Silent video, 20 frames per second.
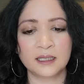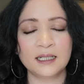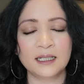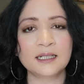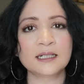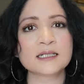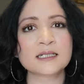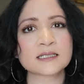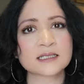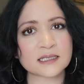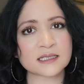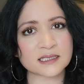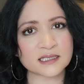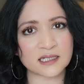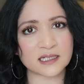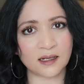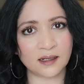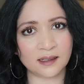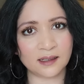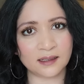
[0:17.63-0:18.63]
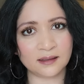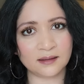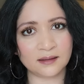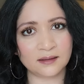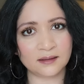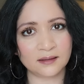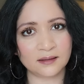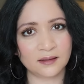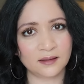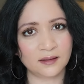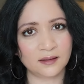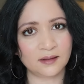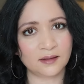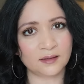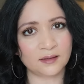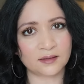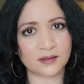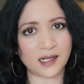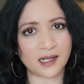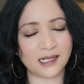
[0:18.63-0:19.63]
it is a sign
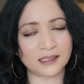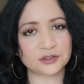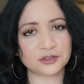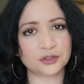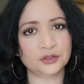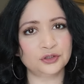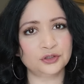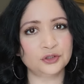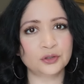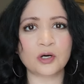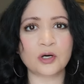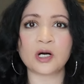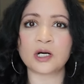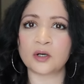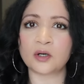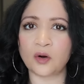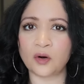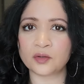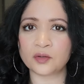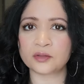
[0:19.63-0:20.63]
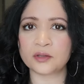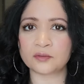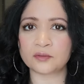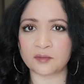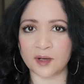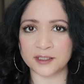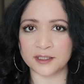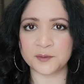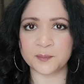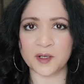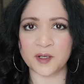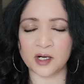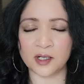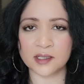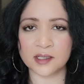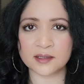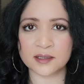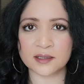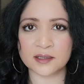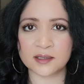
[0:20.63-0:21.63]
that you are on the right
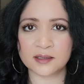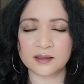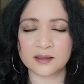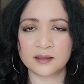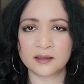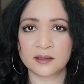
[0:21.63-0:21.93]
path.